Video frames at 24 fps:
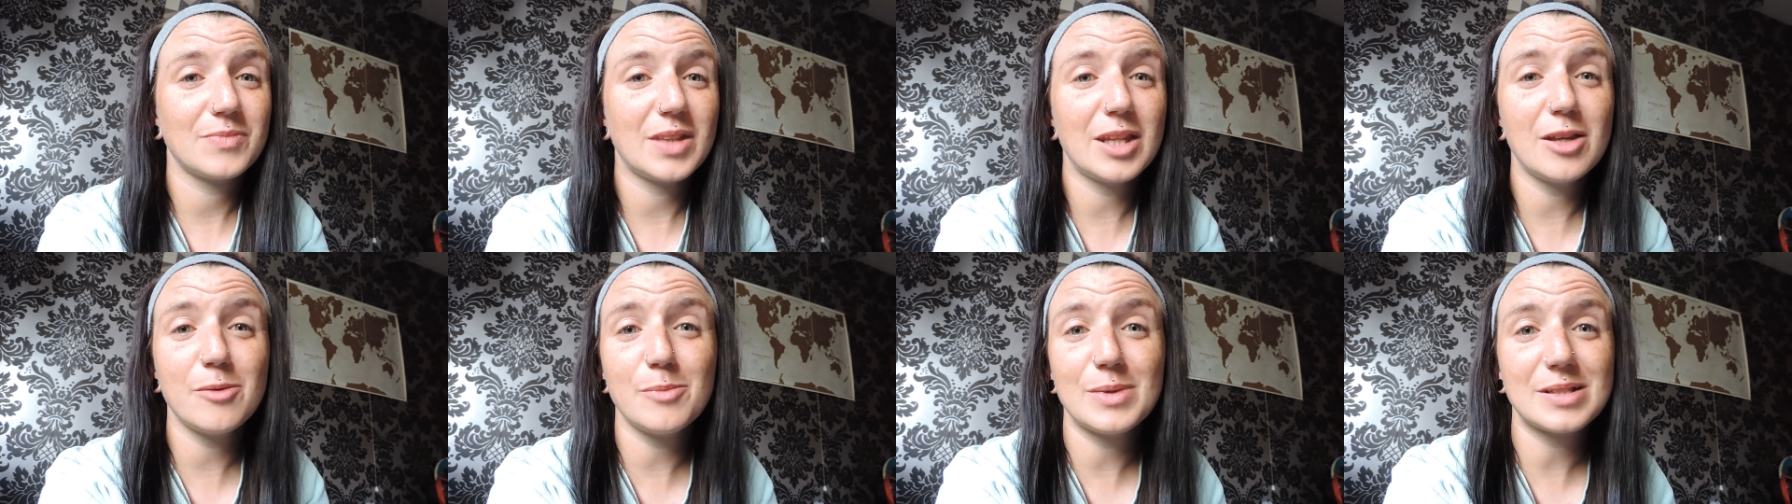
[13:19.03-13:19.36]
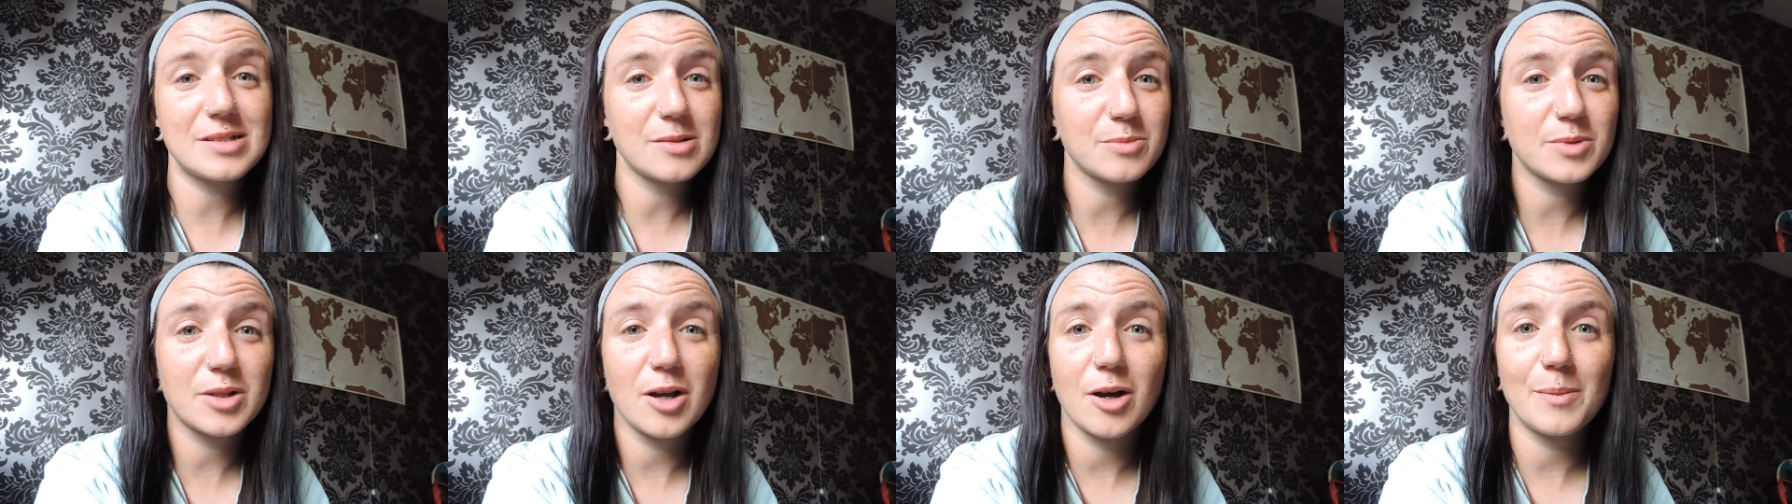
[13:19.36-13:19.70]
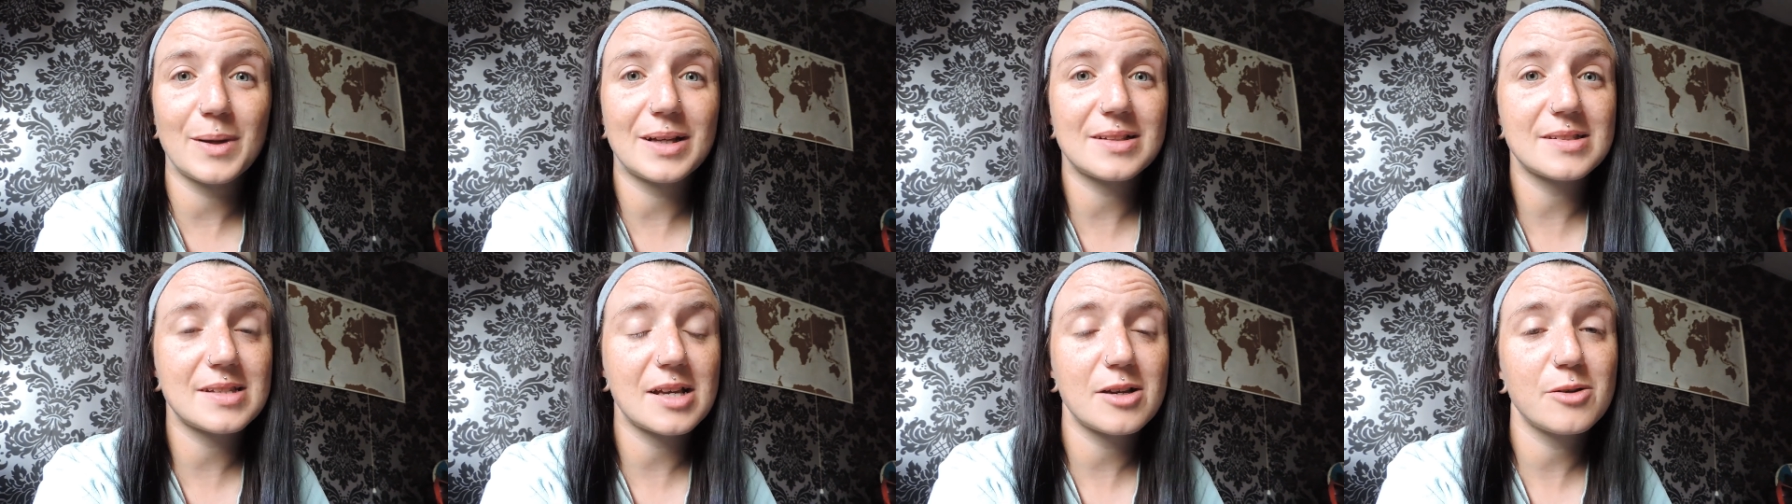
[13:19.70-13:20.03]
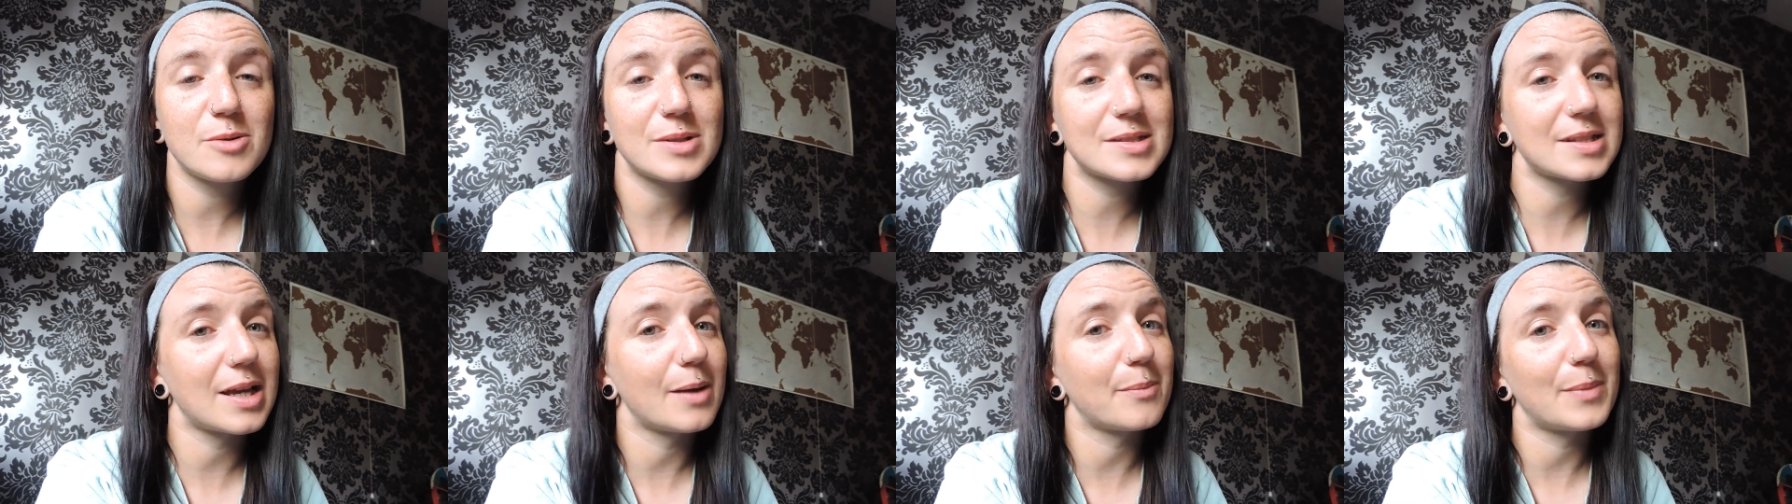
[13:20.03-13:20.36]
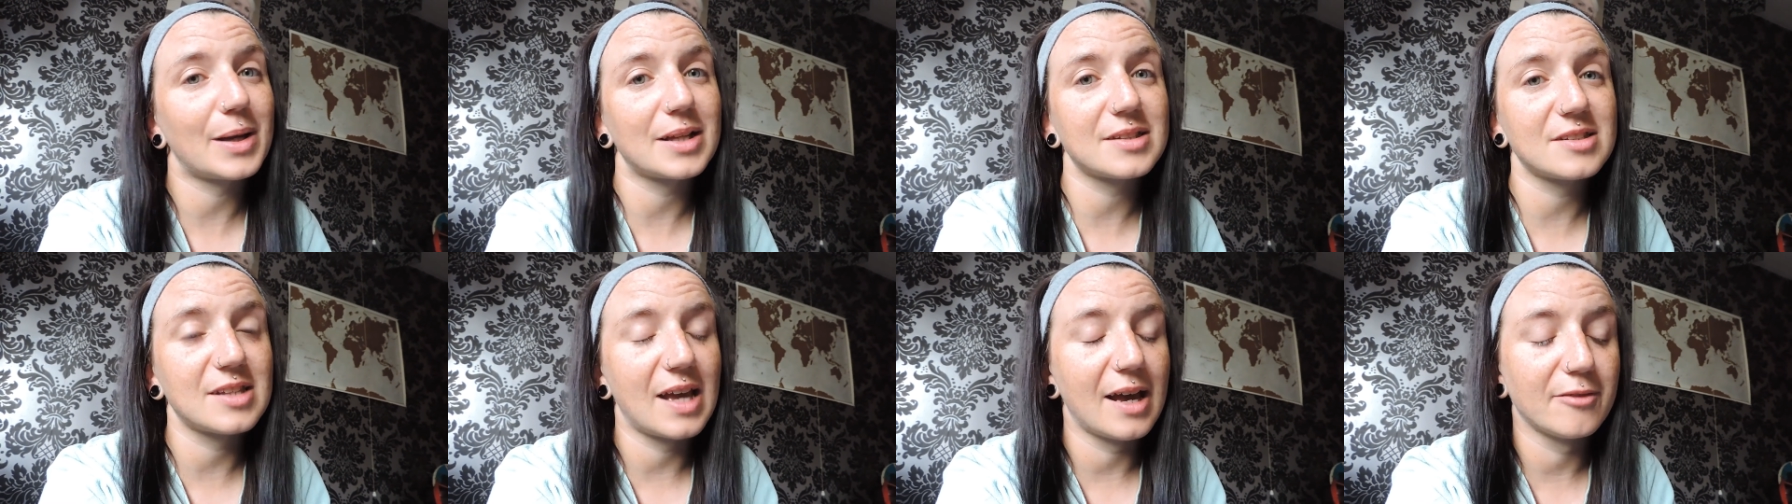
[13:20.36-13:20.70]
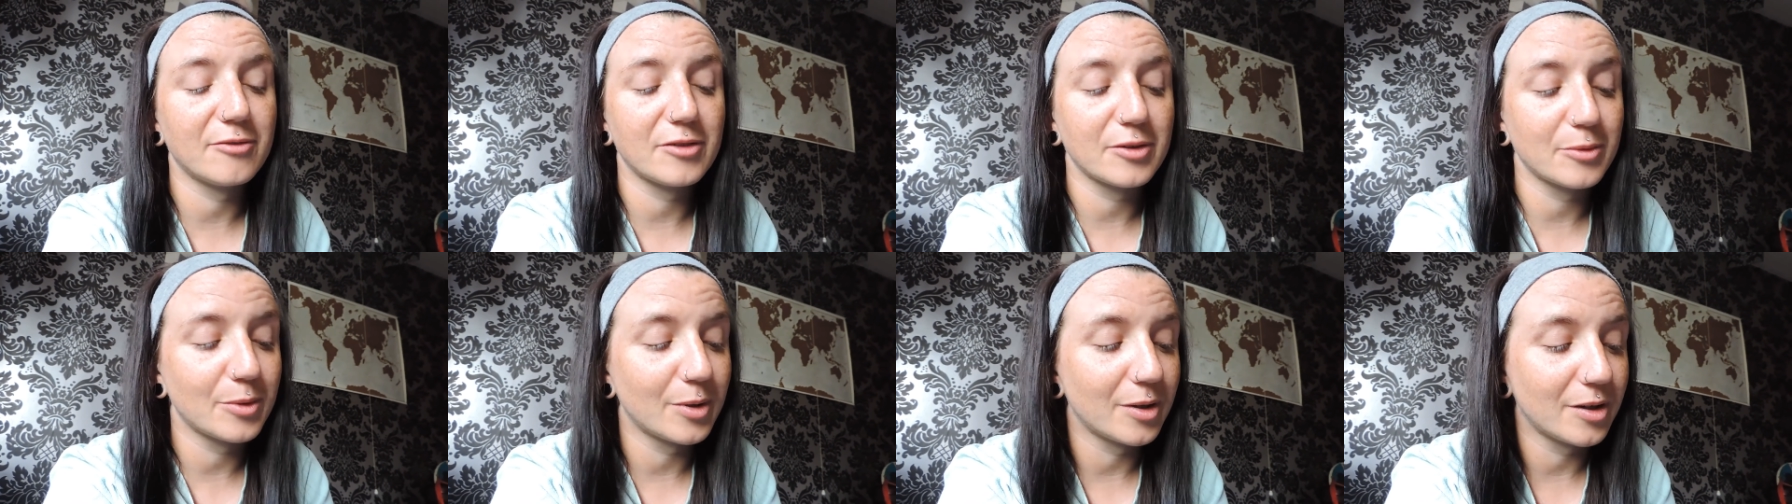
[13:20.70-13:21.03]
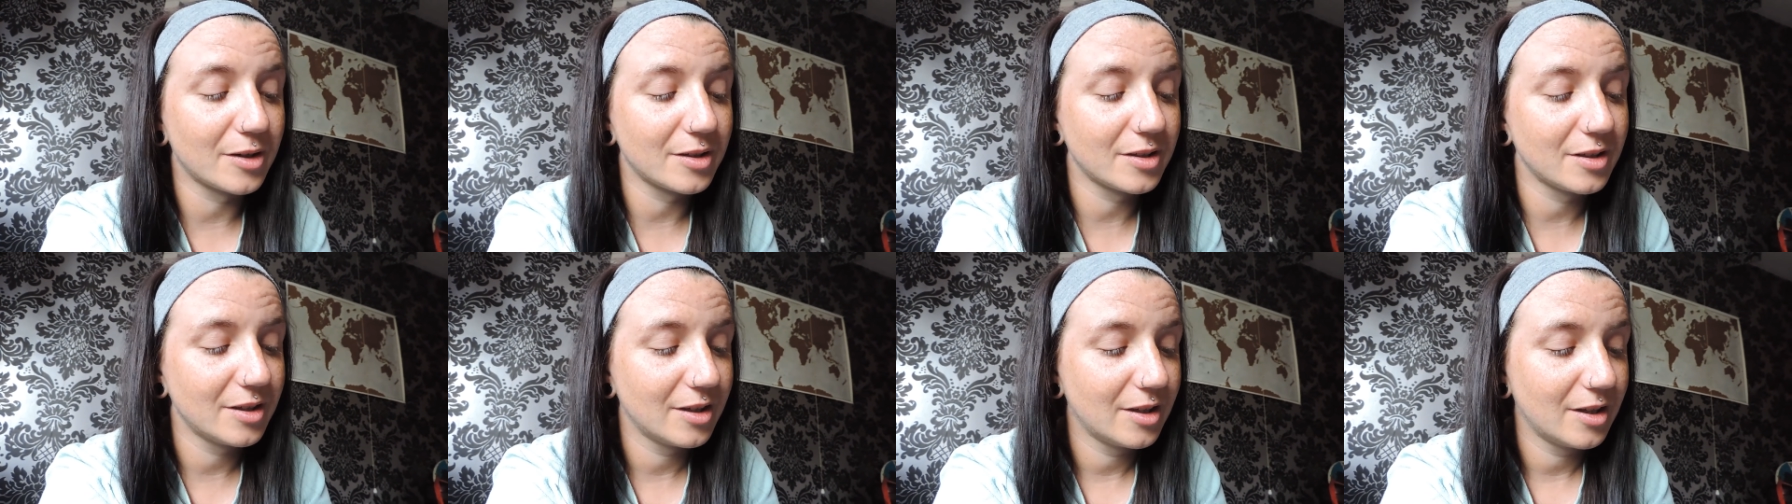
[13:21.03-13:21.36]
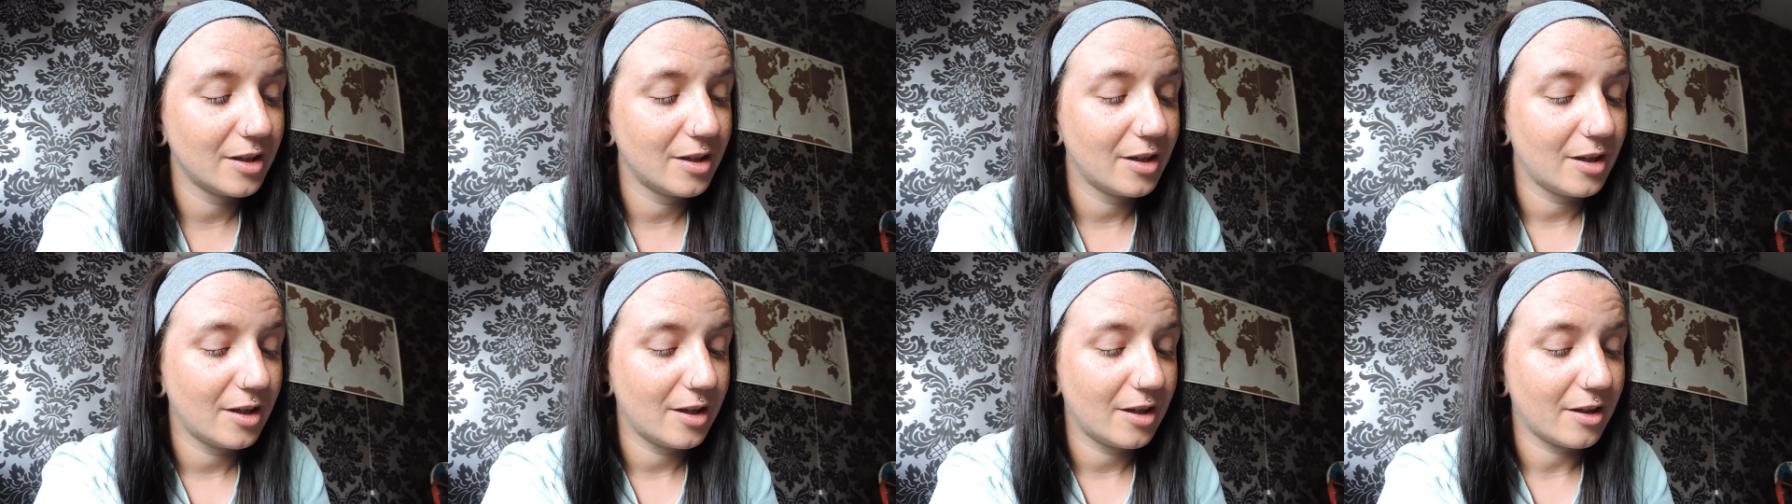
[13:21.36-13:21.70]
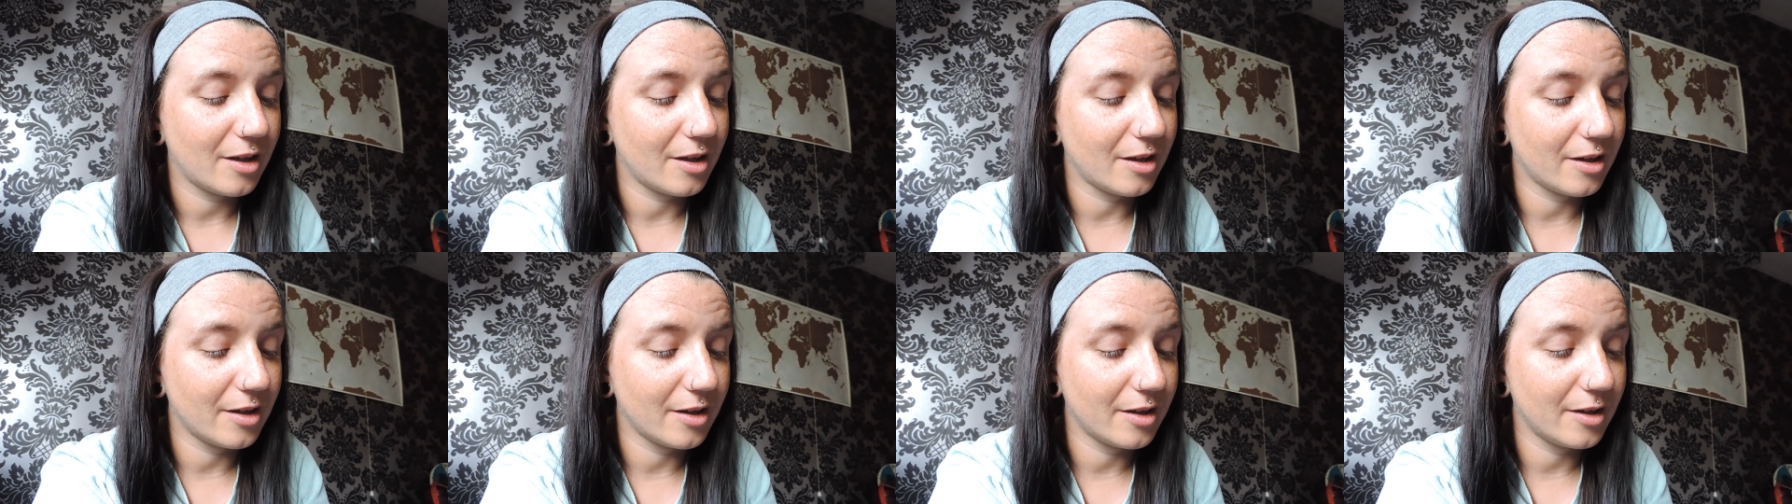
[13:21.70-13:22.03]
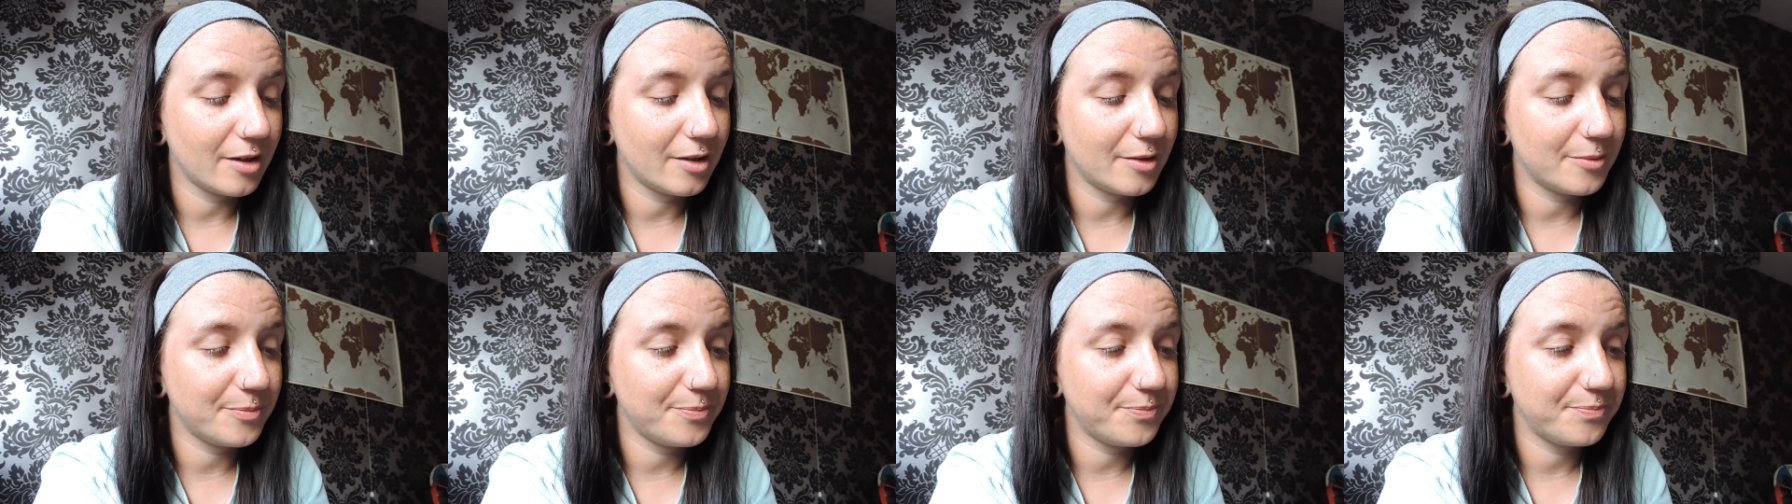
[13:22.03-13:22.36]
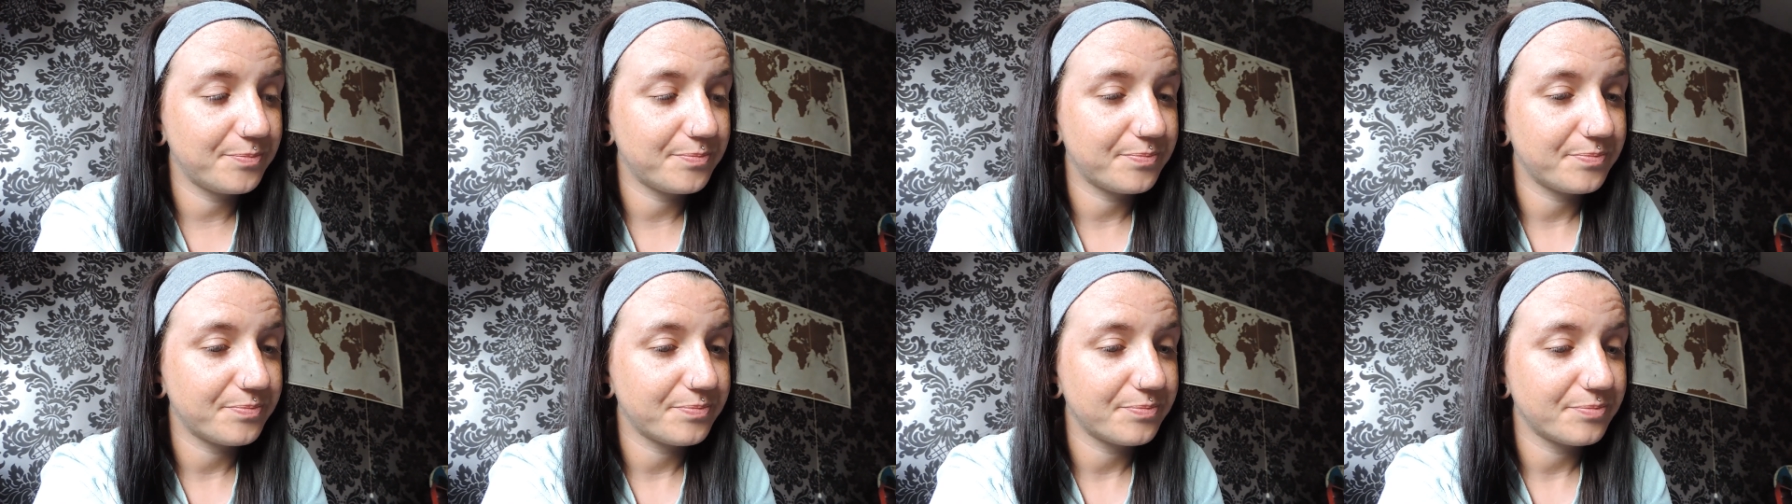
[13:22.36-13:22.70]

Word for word: Leave me some comments, I always get back to everyone. Um,